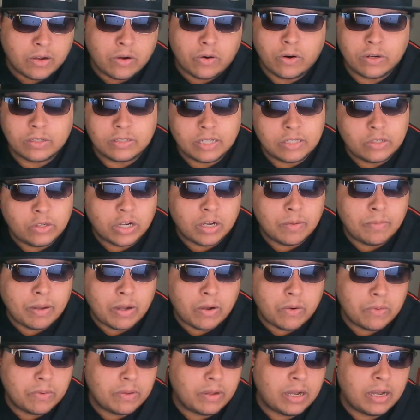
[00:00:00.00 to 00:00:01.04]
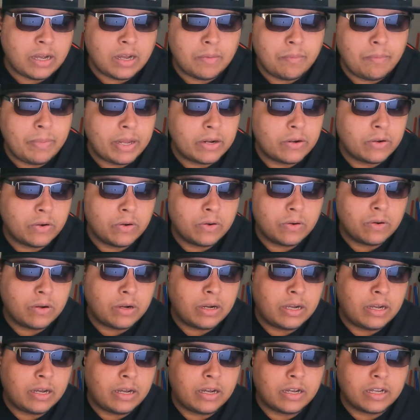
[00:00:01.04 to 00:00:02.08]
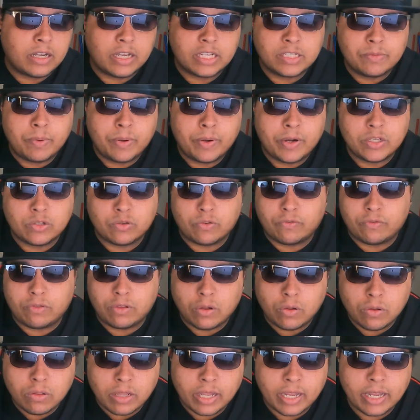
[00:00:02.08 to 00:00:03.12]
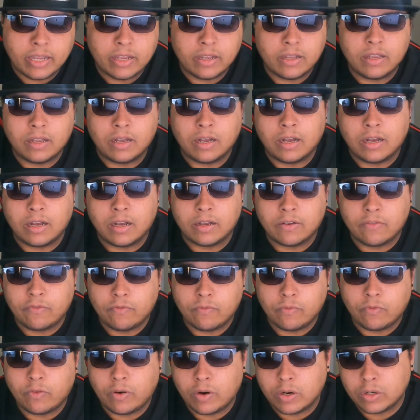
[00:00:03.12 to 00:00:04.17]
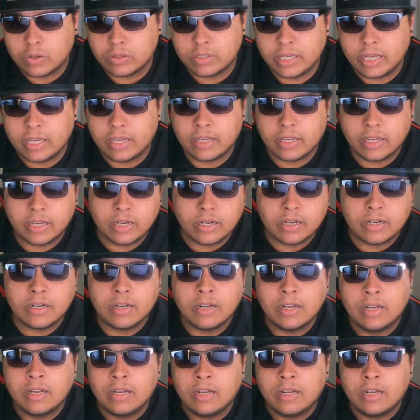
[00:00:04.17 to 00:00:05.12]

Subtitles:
course, they talk about better experience with low light photo taking.